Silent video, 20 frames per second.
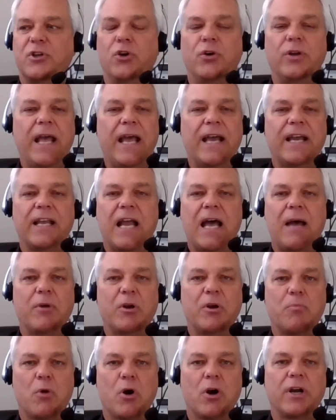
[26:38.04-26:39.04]
good
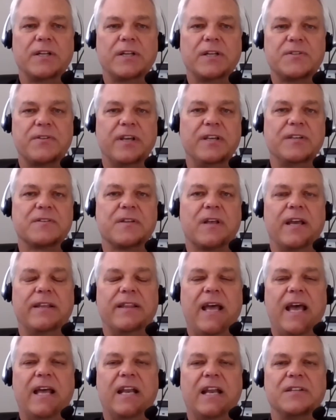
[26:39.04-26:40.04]
economic markets, things like
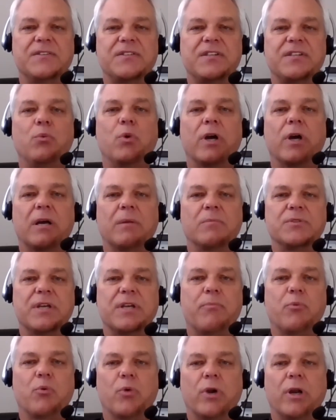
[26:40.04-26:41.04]
that, and see what comes
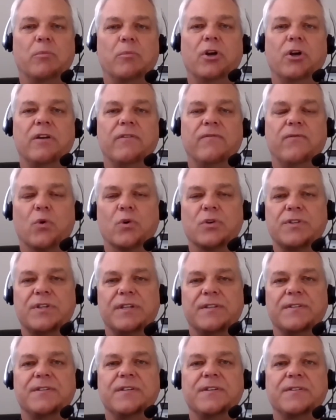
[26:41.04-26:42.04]
up. And what I'm looking for is
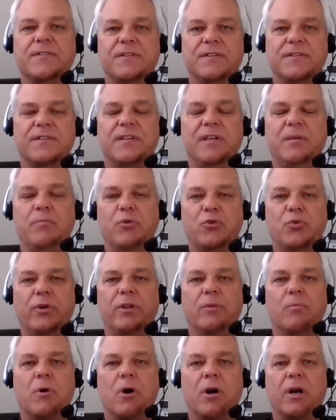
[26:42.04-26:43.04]
consistency
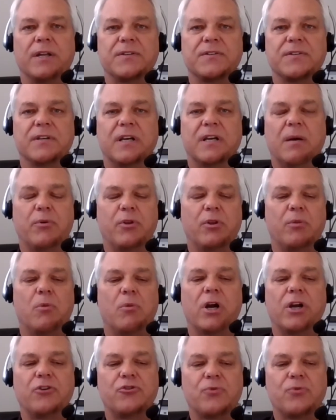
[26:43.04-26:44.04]
between the markets. A couple of the
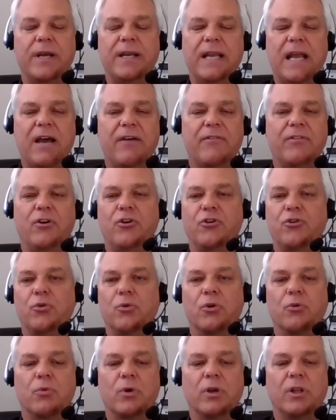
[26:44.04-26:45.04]
markets right now that are
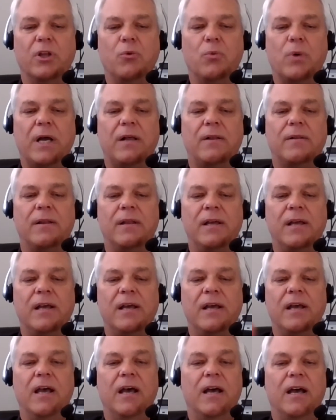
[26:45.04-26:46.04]
doing really well,
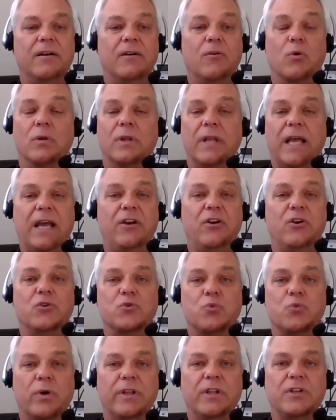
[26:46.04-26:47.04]

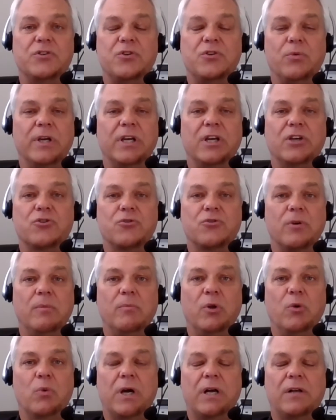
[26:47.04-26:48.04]
Orlando's one that's doing
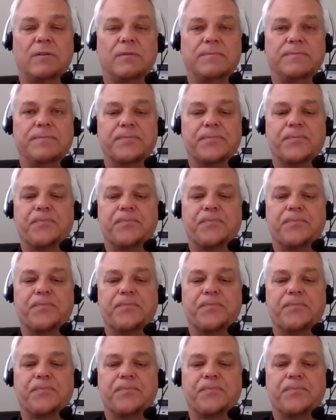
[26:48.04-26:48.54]
extremely well.